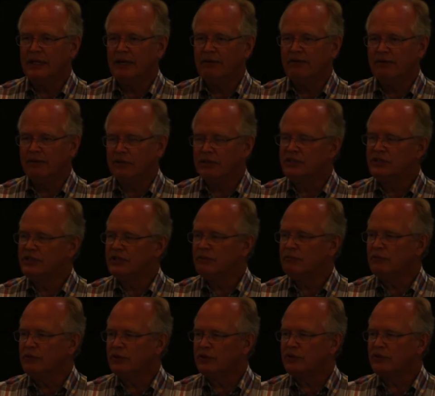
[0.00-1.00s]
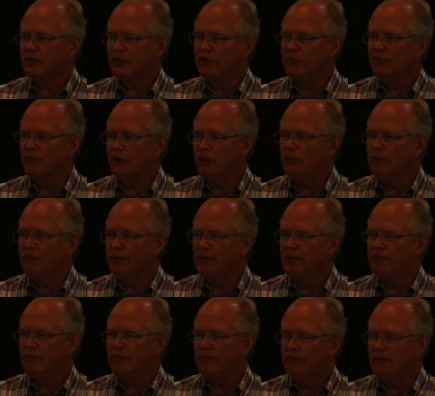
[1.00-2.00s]
a very similar sort of
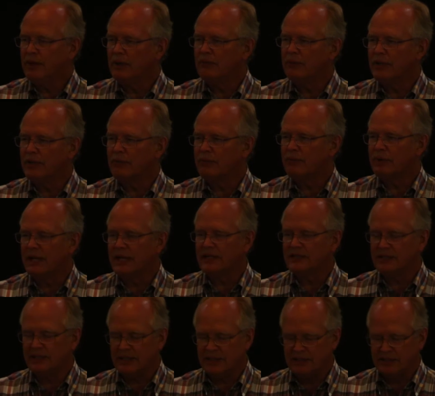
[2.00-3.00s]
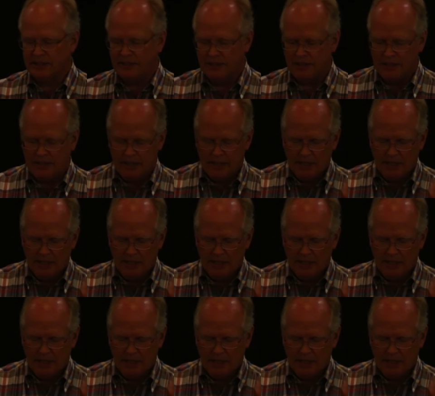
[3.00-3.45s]
open public process.